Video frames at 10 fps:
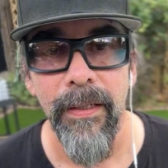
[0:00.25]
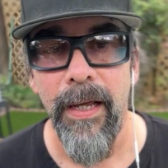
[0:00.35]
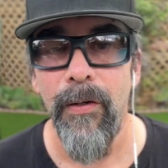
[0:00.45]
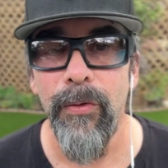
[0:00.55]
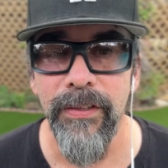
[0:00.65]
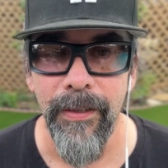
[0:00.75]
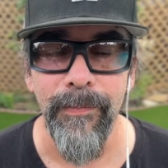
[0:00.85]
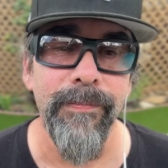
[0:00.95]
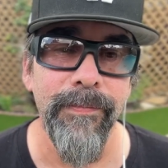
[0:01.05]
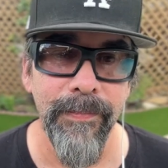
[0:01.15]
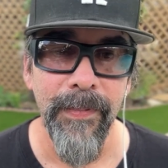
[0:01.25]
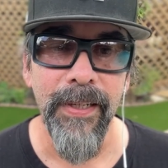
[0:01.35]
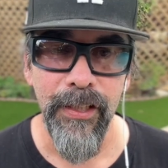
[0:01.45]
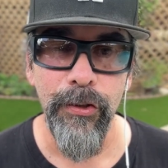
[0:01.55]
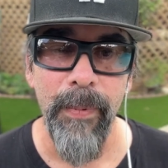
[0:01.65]
Hey, what's up?
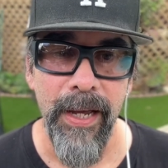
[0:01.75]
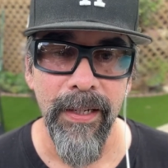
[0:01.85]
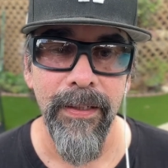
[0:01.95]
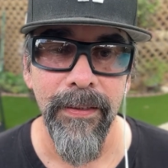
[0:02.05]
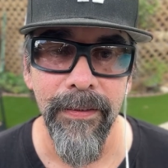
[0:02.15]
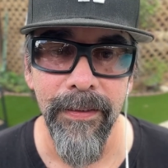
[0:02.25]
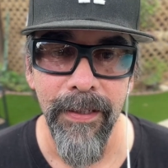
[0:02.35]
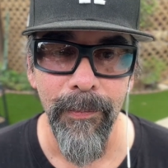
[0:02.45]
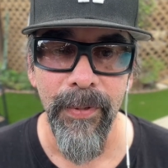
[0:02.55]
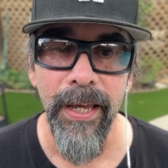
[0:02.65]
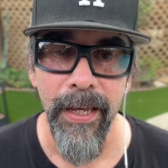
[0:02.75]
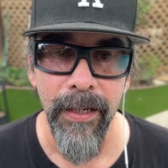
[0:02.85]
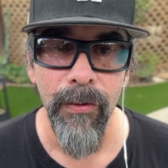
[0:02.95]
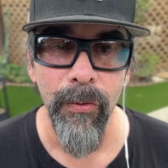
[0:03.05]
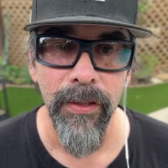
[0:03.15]
Glad you're back. I'm
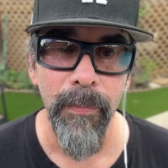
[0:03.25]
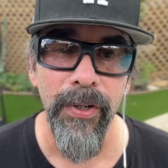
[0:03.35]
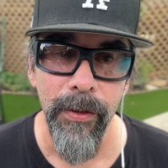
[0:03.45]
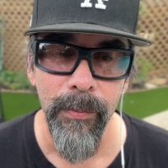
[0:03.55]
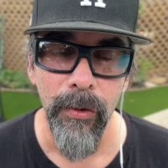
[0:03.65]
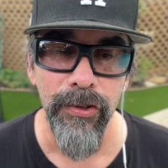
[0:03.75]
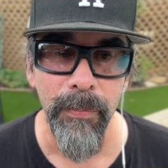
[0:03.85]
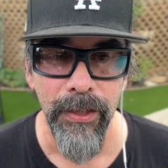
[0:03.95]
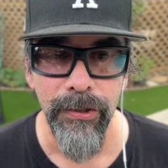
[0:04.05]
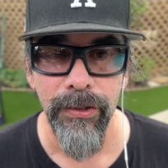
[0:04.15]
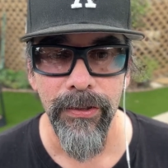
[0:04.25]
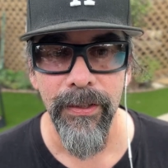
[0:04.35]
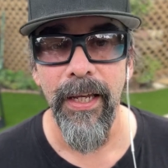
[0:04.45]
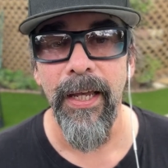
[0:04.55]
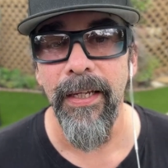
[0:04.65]
Ken with Empyrean Motion Pictures,
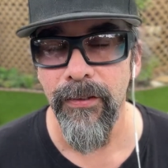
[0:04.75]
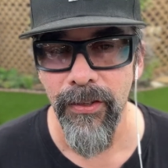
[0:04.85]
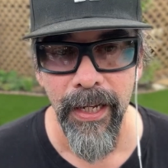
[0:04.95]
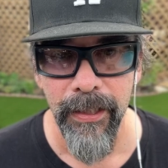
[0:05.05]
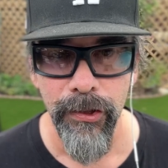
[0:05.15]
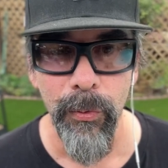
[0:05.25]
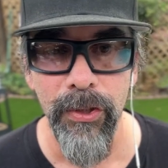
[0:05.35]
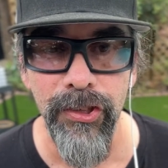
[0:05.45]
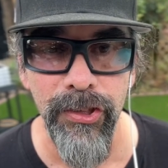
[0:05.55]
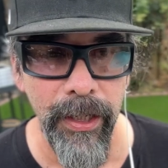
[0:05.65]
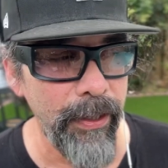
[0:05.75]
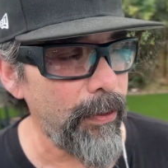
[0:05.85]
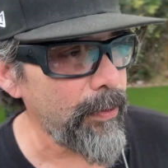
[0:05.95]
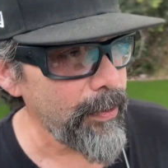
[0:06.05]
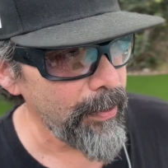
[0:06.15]
and today I just want to
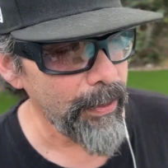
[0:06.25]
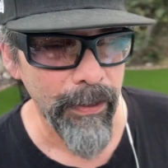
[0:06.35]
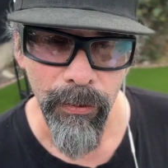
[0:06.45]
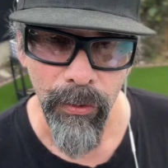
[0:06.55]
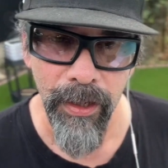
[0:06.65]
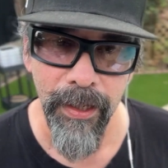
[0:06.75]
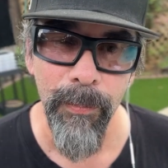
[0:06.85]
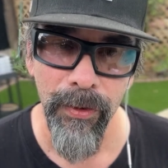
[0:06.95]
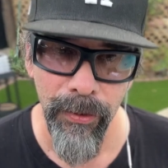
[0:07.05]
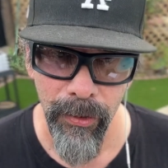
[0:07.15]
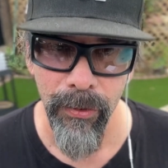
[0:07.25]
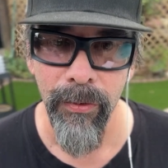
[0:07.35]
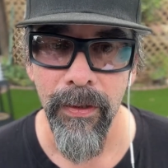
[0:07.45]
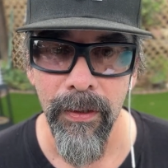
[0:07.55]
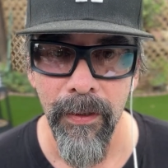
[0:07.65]
share a little clip with you
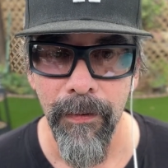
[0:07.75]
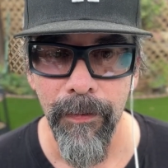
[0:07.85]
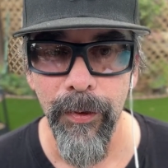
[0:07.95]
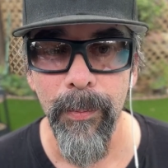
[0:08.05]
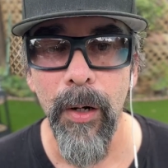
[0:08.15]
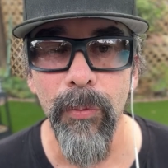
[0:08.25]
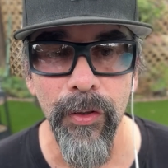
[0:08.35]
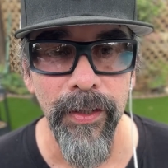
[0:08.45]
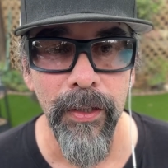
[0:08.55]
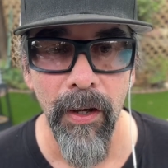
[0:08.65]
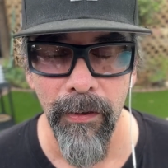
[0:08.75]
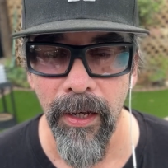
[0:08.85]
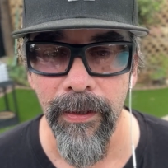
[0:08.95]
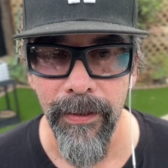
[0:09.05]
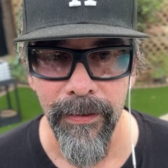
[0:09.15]
from our movie
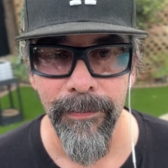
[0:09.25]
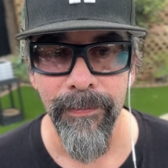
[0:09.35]
Golgotha.